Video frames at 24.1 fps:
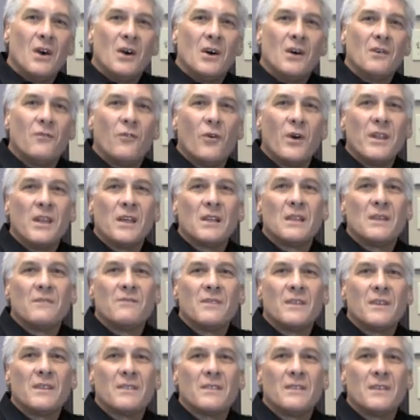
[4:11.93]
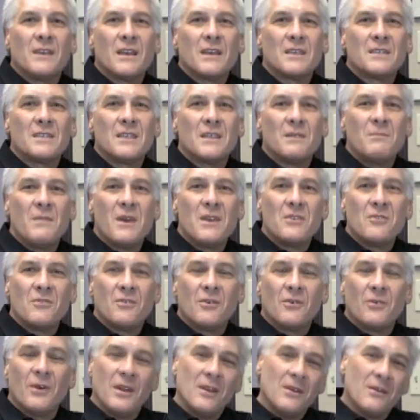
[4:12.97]
avoiding lifting things that make you
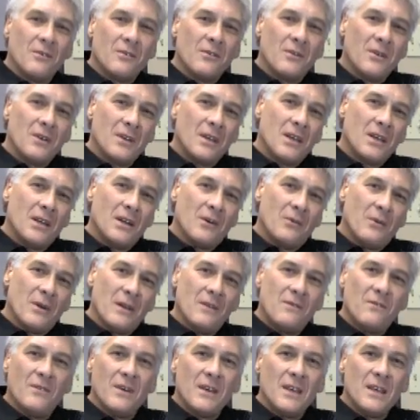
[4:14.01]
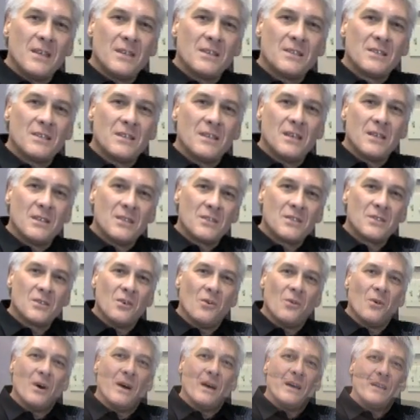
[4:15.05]
grunt and groan and get a red face, and
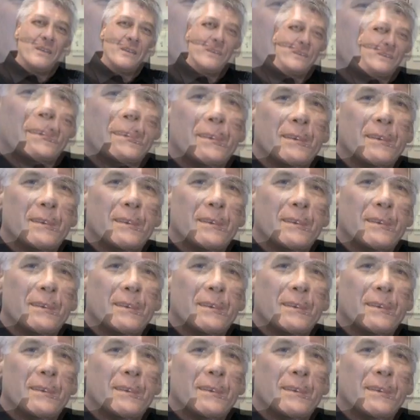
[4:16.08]
so on.